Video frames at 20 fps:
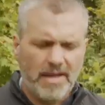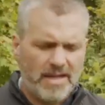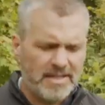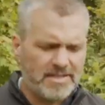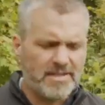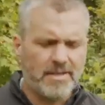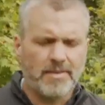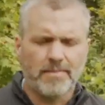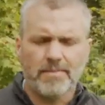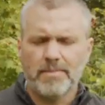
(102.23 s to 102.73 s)
it's
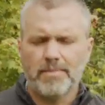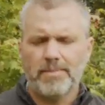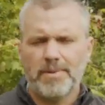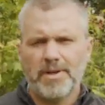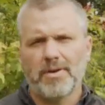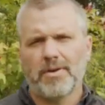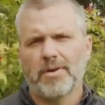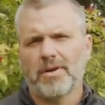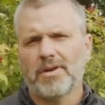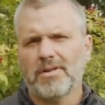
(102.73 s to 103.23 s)
a
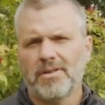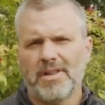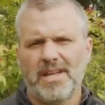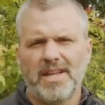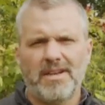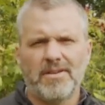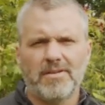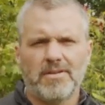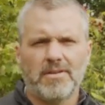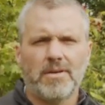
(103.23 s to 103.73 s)
pure,
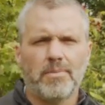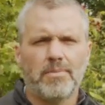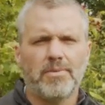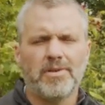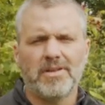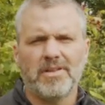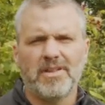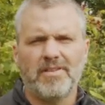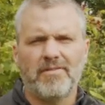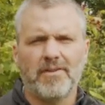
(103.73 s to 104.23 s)
clean,
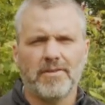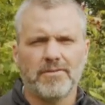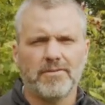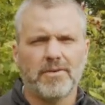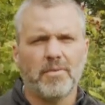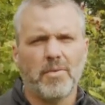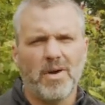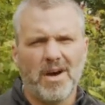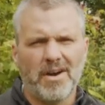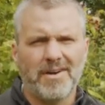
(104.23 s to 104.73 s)
completely
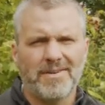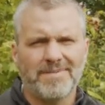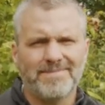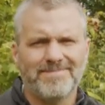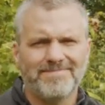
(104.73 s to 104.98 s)
filtered water.